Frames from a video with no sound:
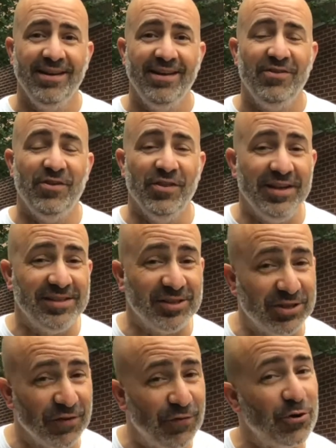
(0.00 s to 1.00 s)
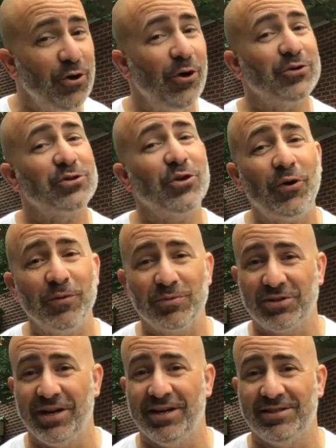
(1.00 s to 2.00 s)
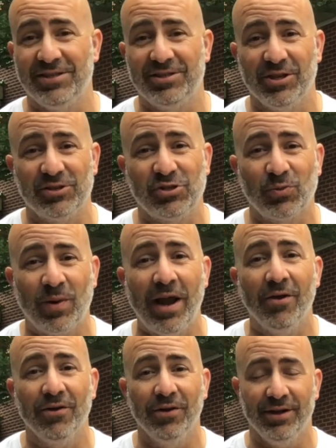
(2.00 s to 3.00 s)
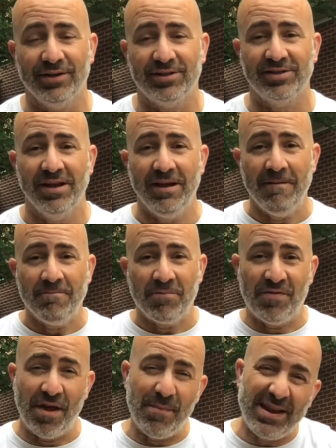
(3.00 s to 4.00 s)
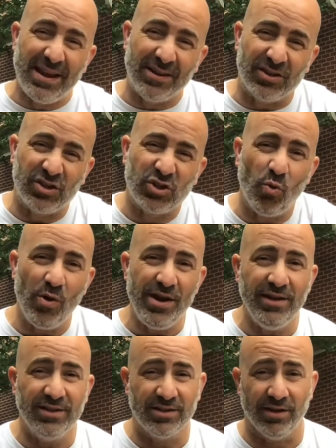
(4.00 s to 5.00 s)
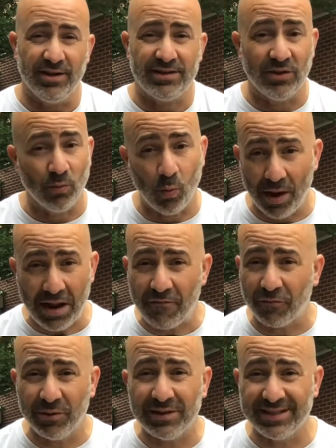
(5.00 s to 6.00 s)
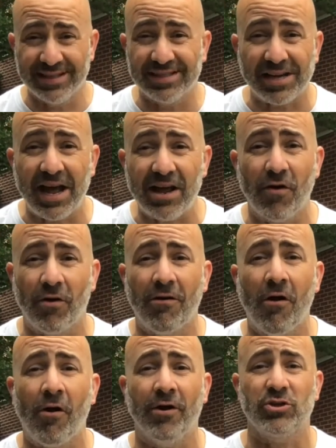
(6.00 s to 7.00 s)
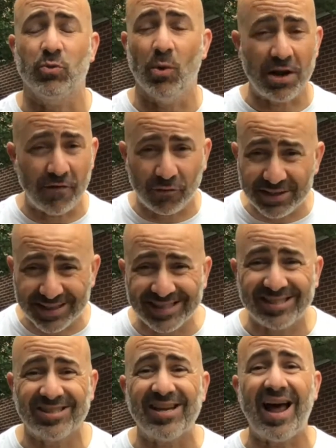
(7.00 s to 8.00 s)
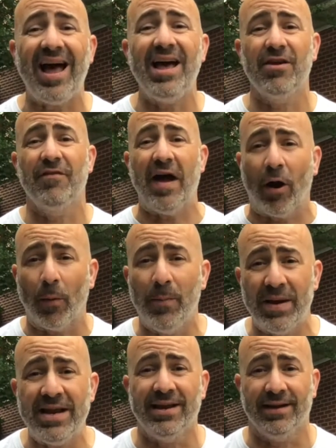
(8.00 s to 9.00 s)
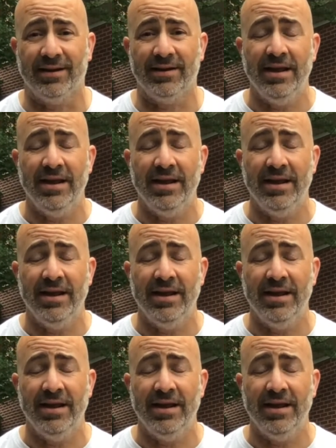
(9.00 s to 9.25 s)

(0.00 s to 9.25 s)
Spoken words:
then these difficult circumstances that surround us, they begin to squeeze us, and whatever is inside of our hearts, whatever is inside of our being,